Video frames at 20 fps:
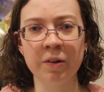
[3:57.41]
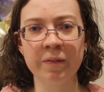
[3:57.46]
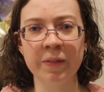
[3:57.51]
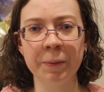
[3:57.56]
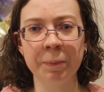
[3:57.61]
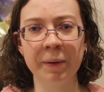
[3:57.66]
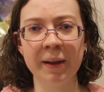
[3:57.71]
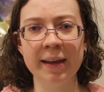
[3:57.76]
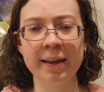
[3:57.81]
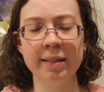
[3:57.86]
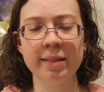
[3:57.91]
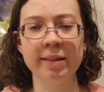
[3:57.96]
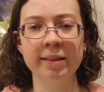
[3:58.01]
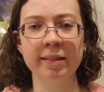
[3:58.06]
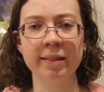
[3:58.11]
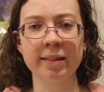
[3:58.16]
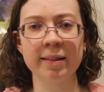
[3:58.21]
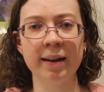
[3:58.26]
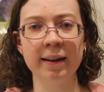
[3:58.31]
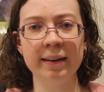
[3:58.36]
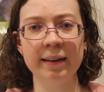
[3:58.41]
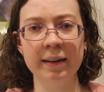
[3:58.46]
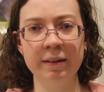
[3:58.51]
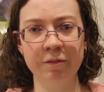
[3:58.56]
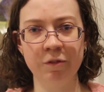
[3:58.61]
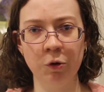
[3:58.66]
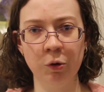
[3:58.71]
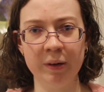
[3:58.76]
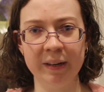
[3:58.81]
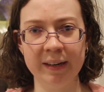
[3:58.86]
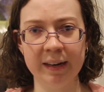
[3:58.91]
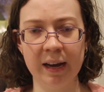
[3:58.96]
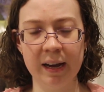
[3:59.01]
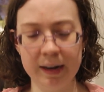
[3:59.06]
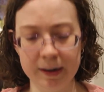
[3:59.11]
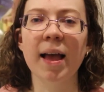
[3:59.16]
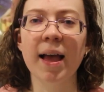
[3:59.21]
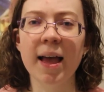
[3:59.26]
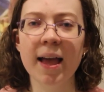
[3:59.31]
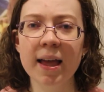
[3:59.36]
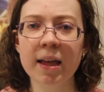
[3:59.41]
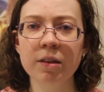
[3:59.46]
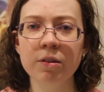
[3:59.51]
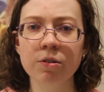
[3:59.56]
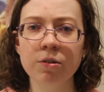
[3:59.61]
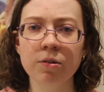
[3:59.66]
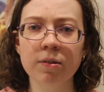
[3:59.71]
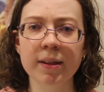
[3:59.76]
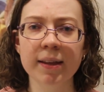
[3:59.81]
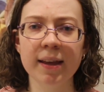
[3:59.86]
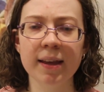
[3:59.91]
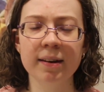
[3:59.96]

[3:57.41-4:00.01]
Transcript: of the play since 1949. And Julie